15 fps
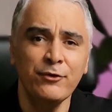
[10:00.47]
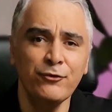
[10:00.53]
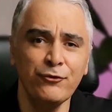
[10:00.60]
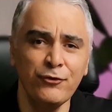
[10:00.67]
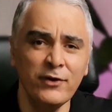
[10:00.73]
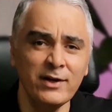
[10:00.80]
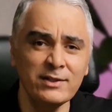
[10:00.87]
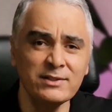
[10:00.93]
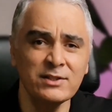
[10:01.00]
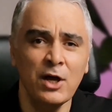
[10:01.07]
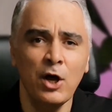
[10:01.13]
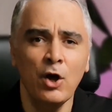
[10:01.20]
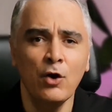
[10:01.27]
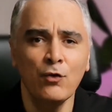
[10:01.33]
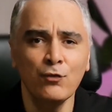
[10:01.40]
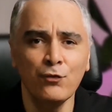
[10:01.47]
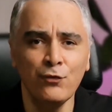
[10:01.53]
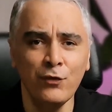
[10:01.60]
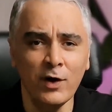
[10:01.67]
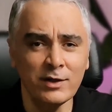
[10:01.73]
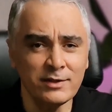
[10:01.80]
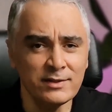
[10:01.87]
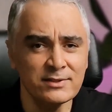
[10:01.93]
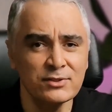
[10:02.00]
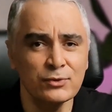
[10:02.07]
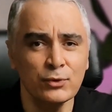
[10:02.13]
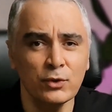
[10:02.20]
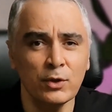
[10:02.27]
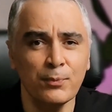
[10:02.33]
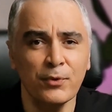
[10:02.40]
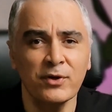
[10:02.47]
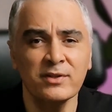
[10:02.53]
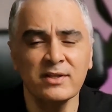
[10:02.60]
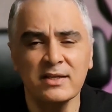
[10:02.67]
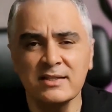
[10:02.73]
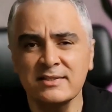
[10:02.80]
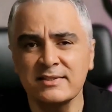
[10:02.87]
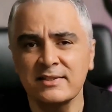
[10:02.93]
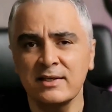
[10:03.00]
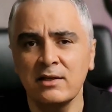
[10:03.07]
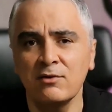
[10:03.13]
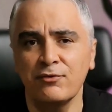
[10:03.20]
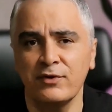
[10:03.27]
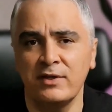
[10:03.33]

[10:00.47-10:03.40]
first, what a story point itself